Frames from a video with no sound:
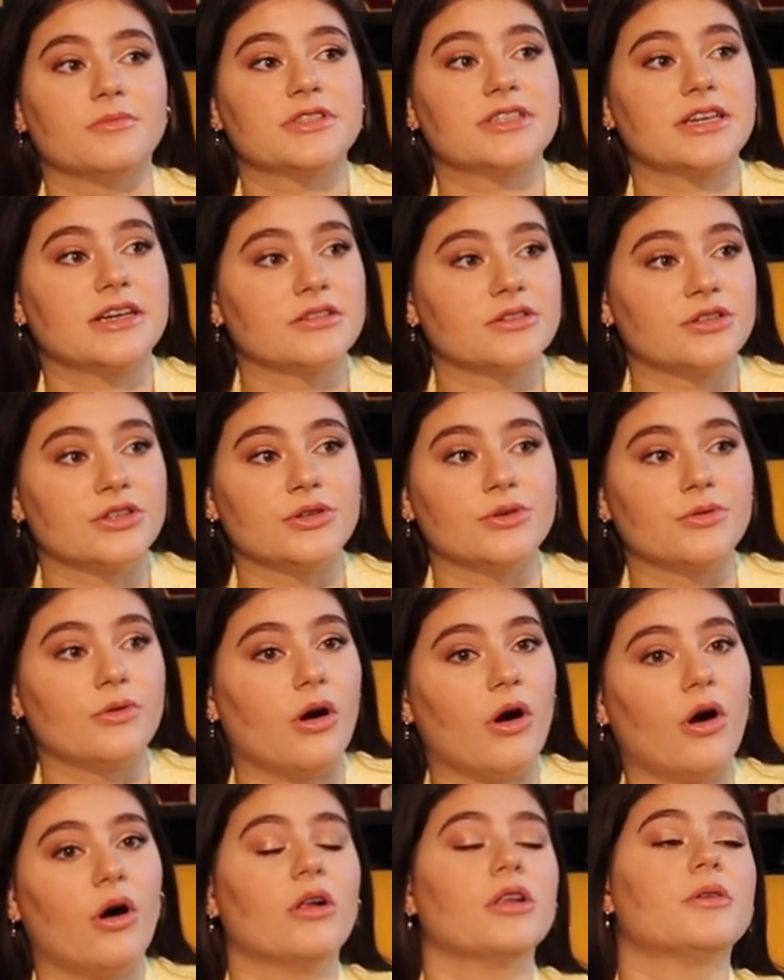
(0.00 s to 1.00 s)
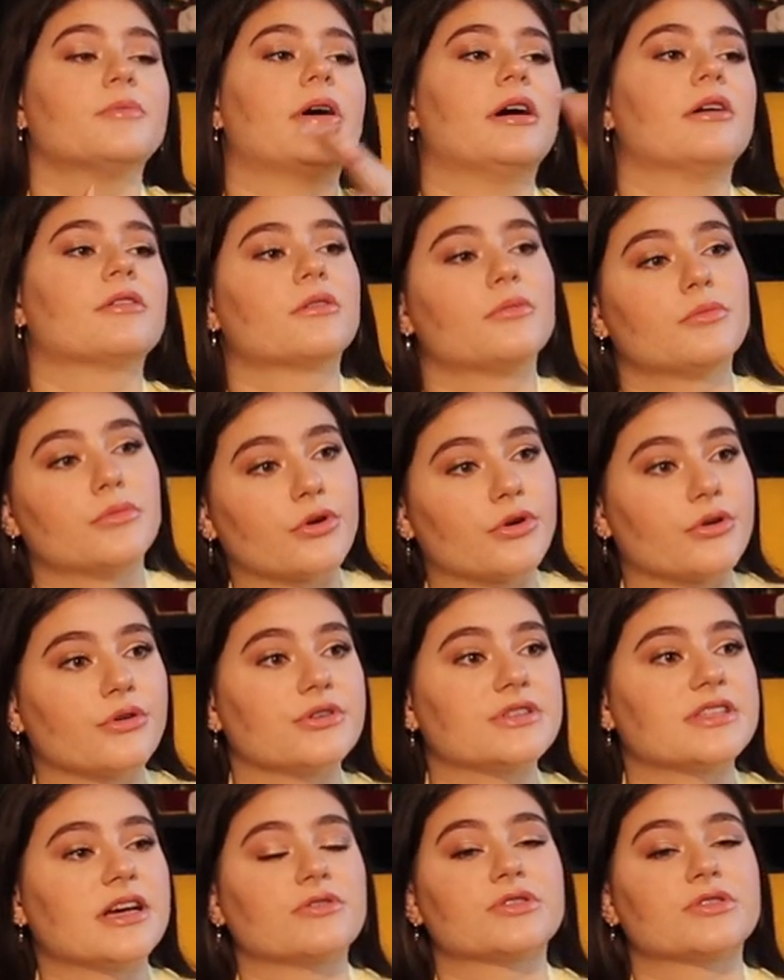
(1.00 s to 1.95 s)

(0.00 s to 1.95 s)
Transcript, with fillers: telling you all about the murders,